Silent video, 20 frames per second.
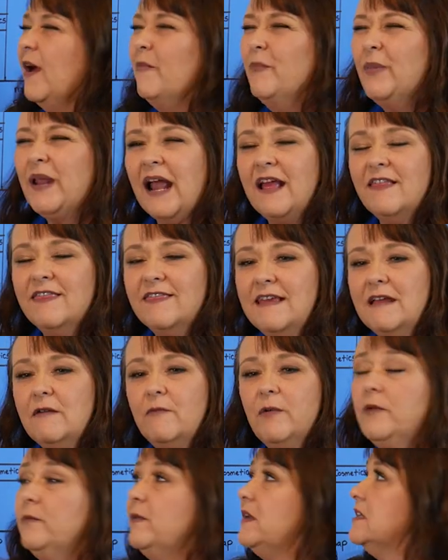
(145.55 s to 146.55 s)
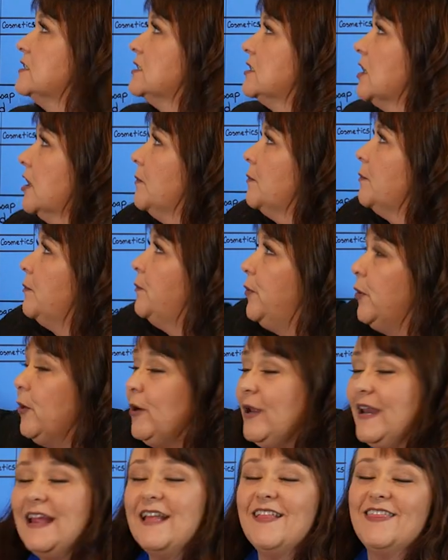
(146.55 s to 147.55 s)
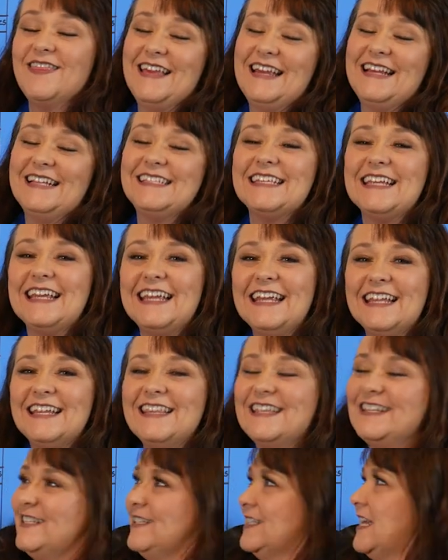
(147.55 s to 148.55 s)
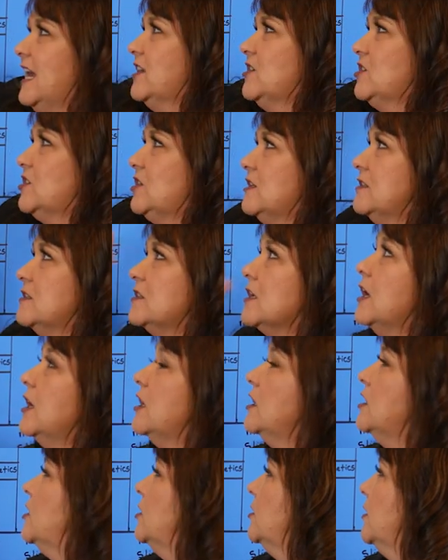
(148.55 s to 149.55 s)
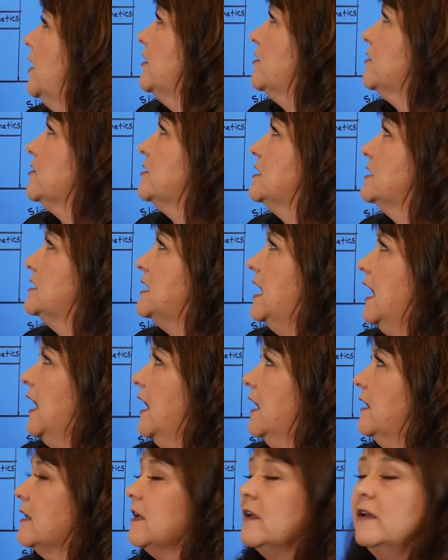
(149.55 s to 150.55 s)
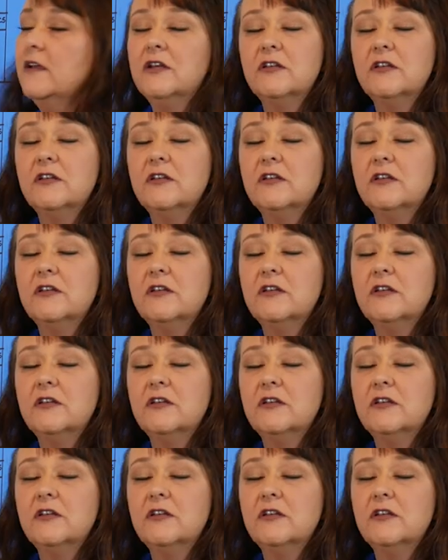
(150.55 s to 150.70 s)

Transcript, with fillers: but I think when we start putting things in the sections, you'll understand.